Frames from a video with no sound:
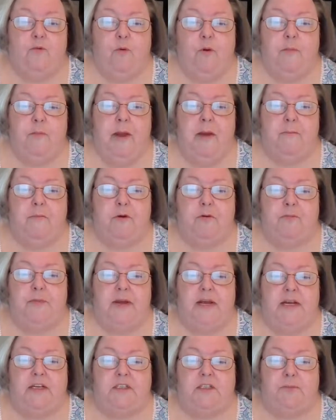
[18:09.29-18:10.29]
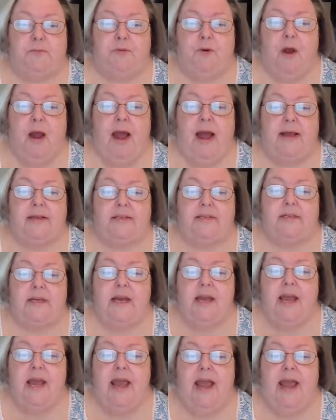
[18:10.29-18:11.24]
remembered being surprised